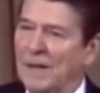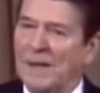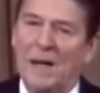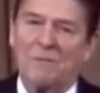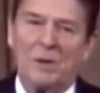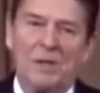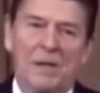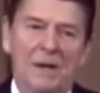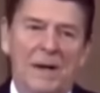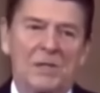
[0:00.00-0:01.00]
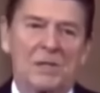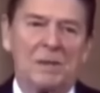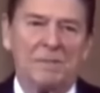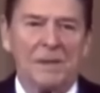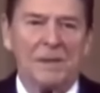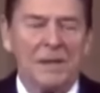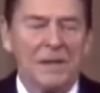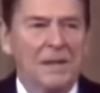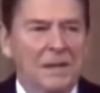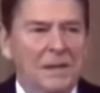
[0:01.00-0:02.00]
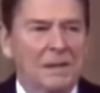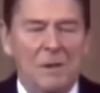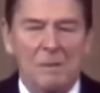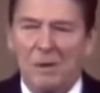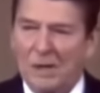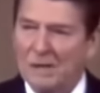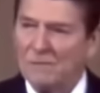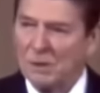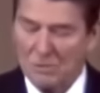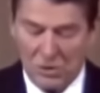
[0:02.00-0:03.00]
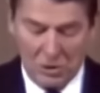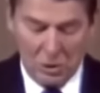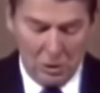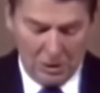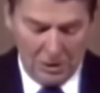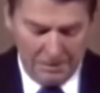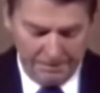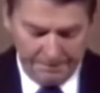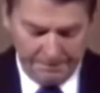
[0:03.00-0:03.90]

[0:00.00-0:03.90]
and after dinner ask them if they believed there was a cook.